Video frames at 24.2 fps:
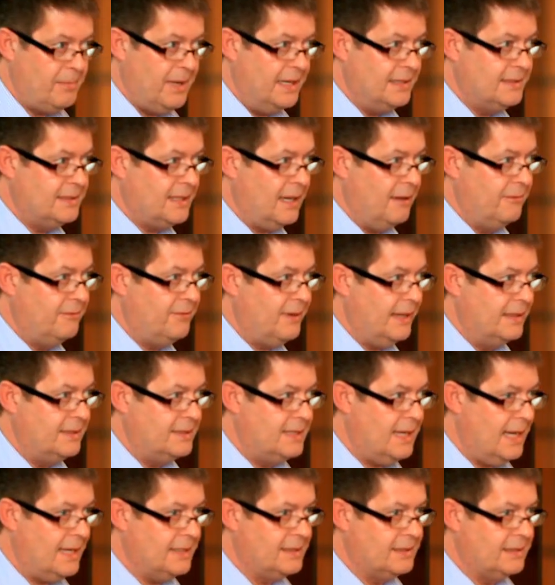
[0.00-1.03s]
may sound
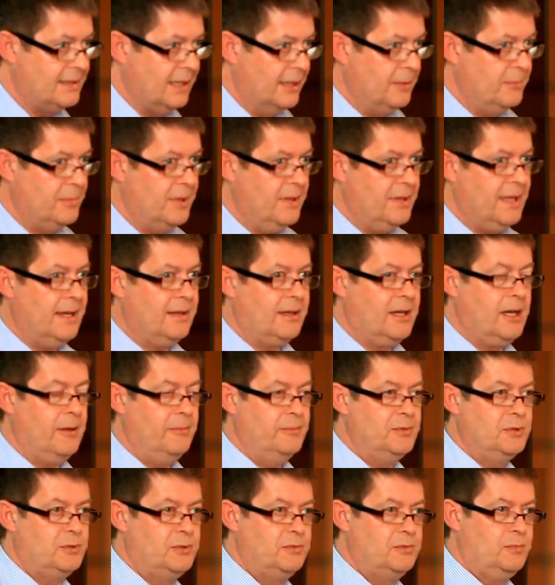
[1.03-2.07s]
fantastic, but that
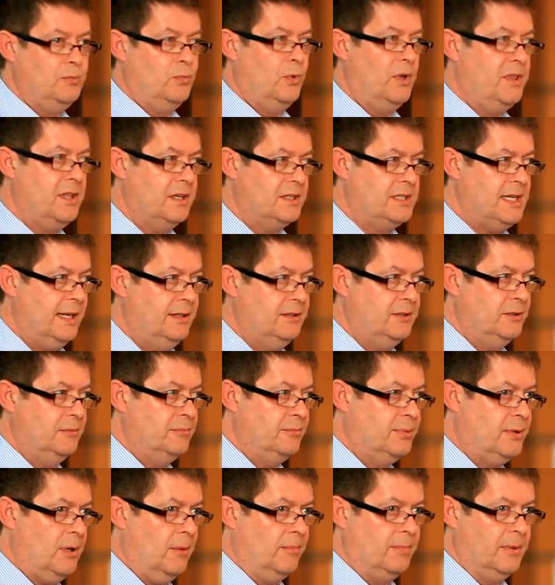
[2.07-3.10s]
comes with
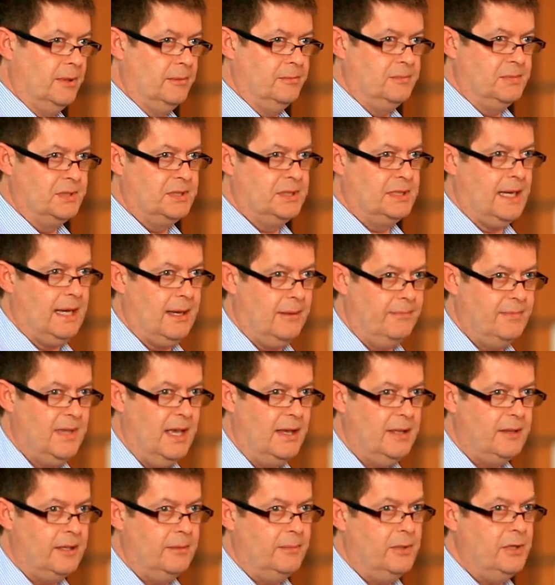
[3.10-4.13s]
attendant problems.
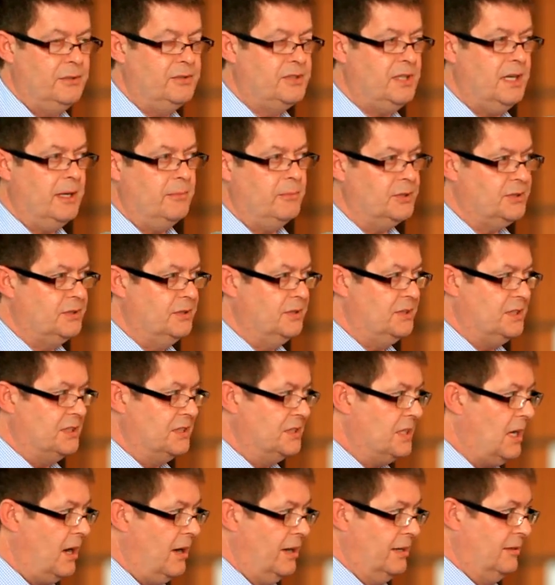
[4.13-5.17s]
The museum wasn't
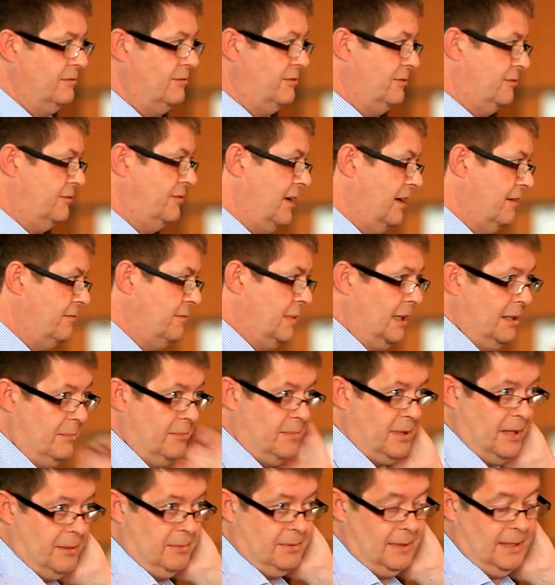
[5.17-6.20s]
designed for 5
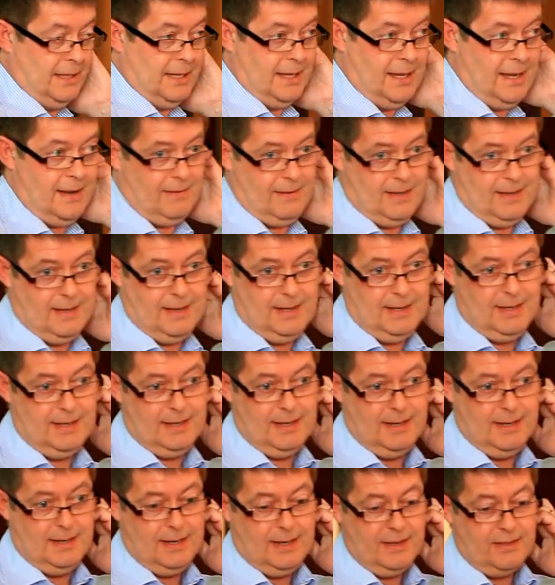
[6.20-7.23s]
million people a year.
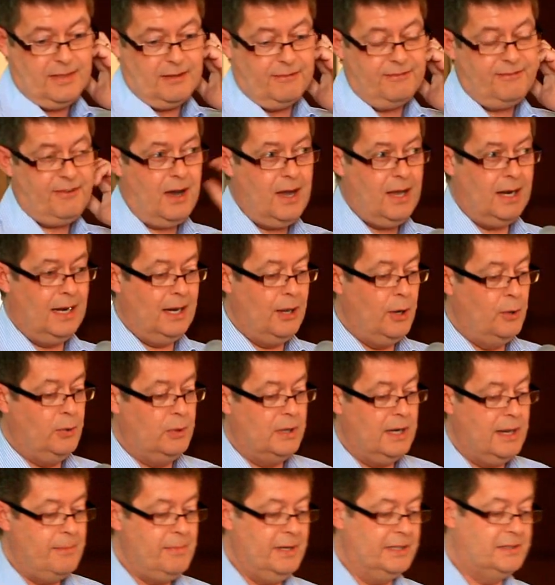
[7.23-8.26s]
The fire load
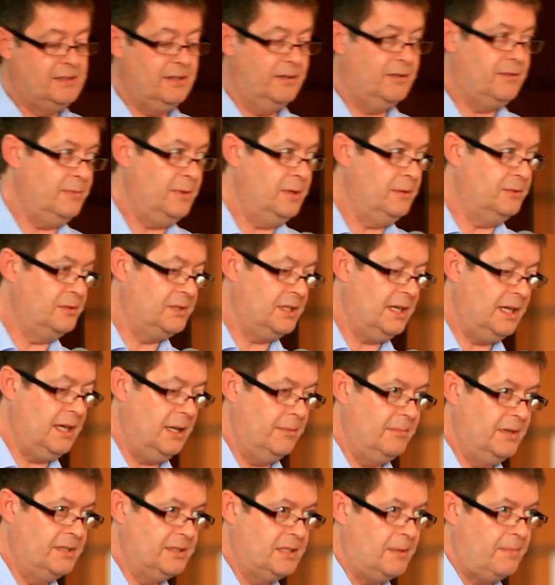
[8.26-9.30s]
limit of the
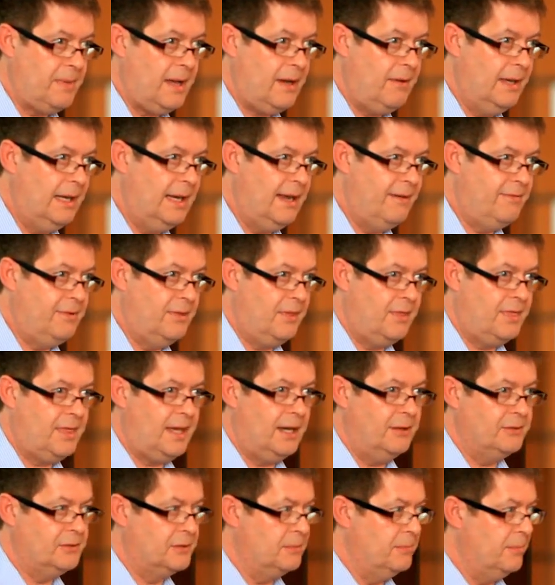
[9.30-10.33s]
museum is about
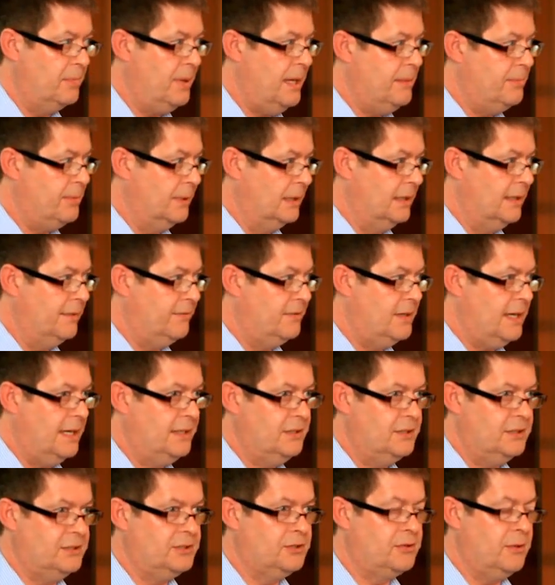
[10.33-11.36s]
11,000 people if they
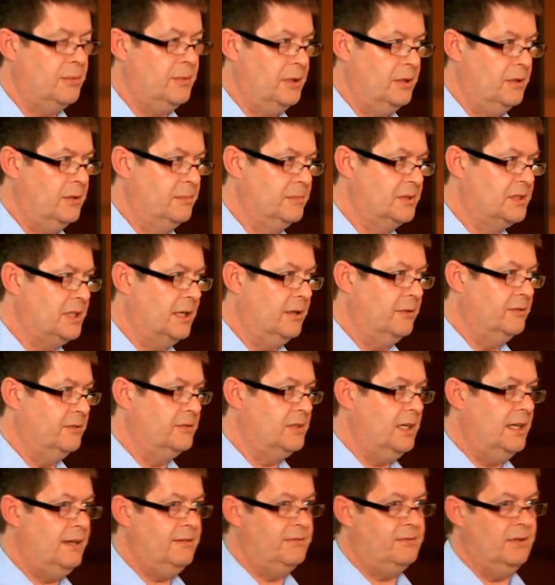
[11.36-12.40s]
distribute themselves
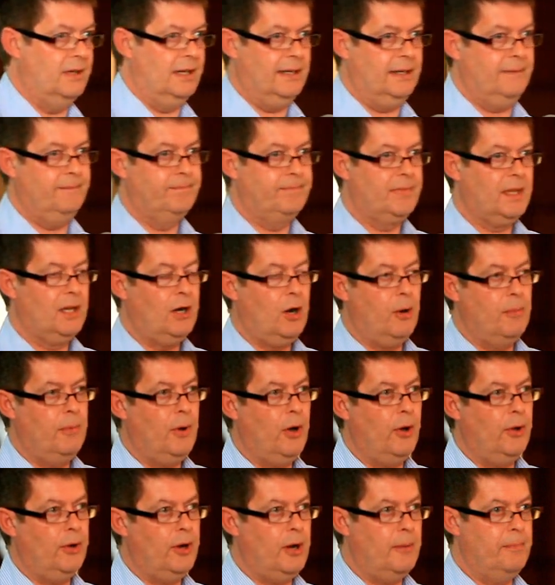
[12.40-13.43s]
evenly.
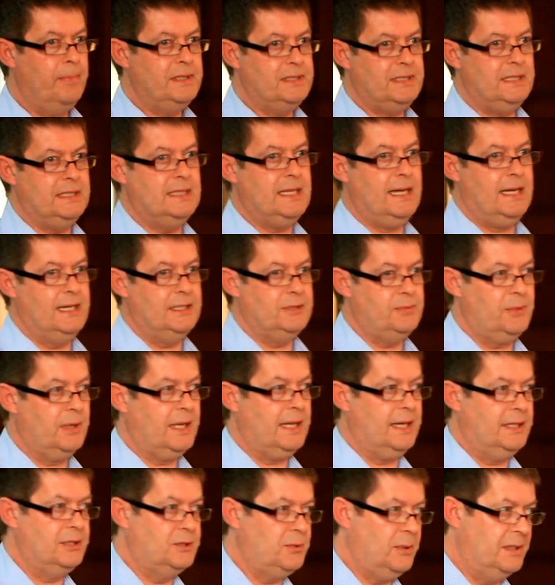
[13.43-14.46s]
On our busy days, we're
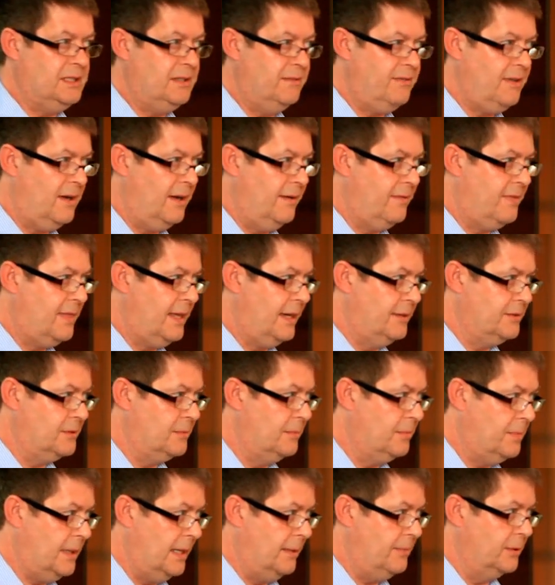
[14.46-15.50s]
getting
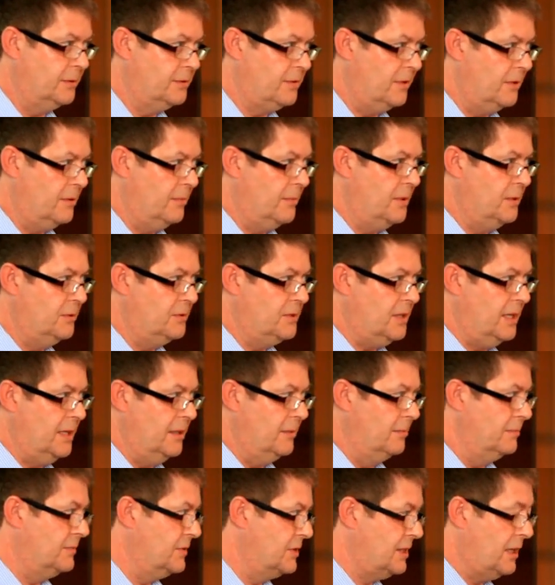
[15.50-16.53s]
25,000 people to the
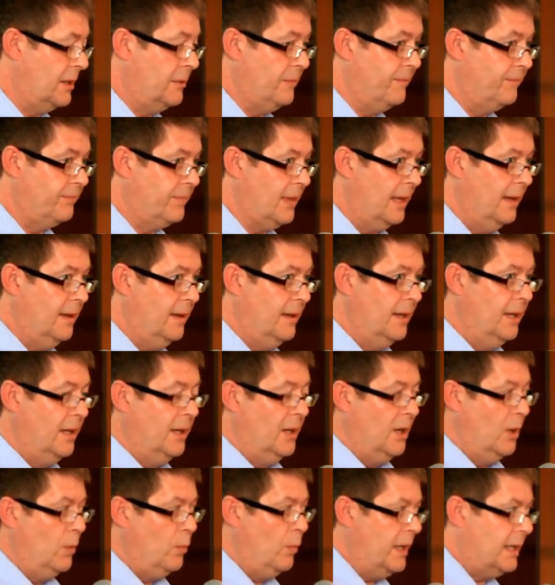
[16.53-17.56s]
museum. So
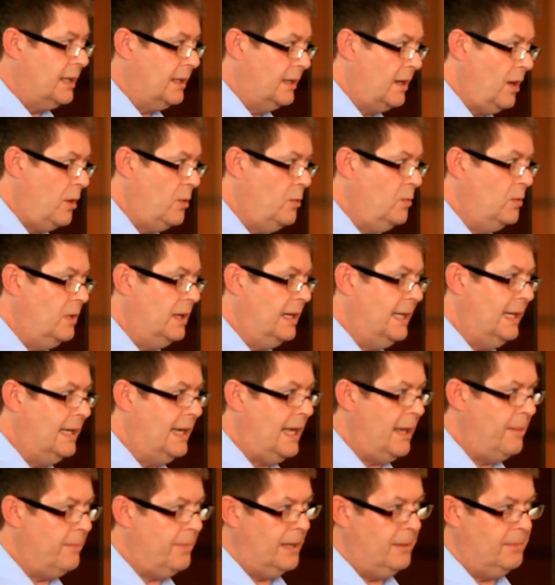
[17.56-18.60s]
we can only
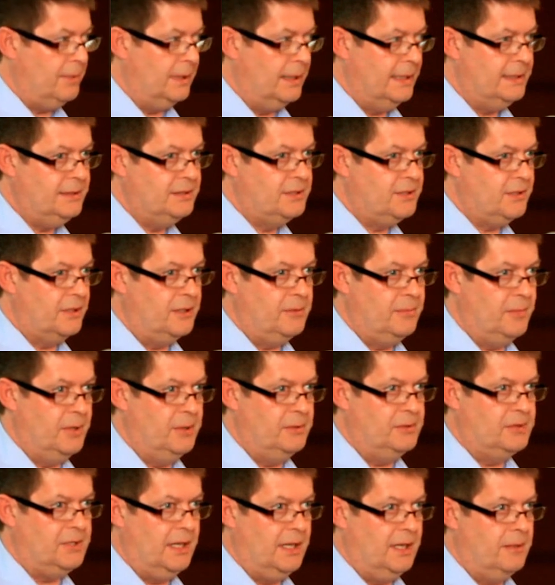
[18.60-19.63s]
let people into the
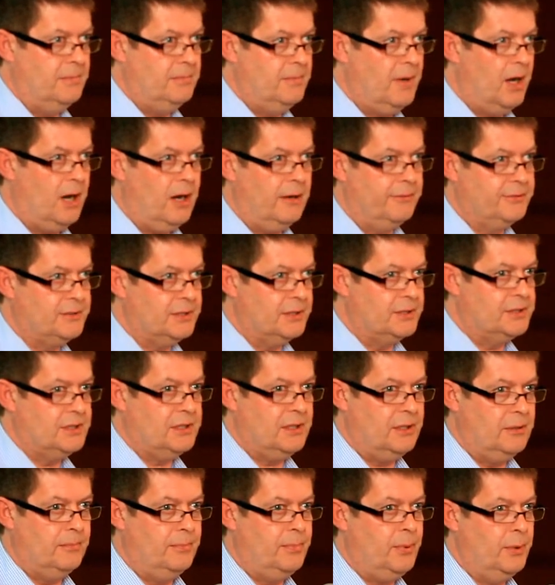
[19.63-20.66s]
museum after a
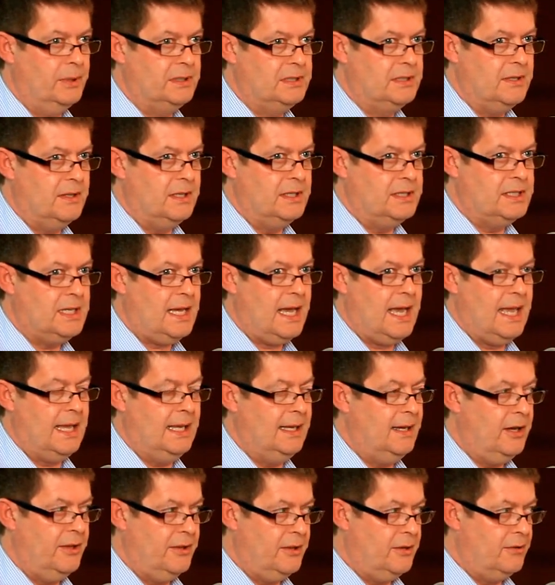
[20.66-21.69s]
certain point of the
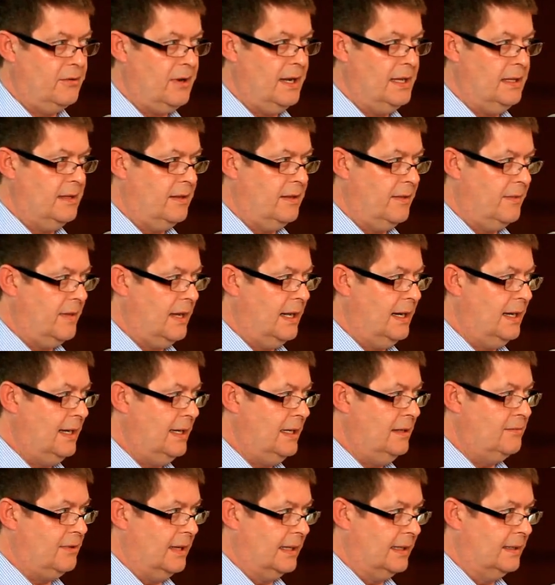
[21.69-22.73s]
day at the rate that they're
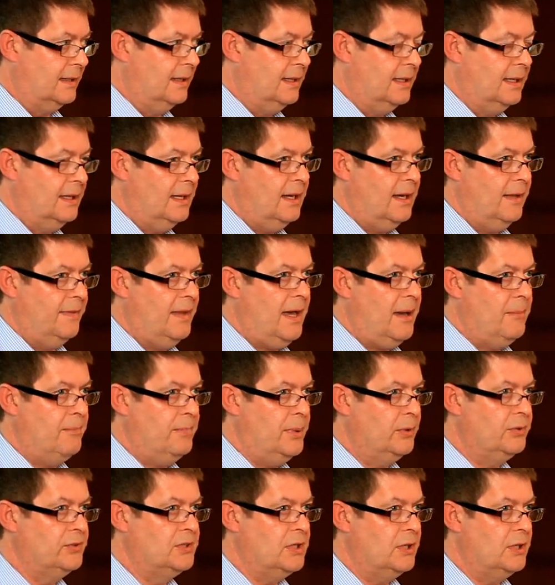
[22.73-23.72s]
leaving. And that builds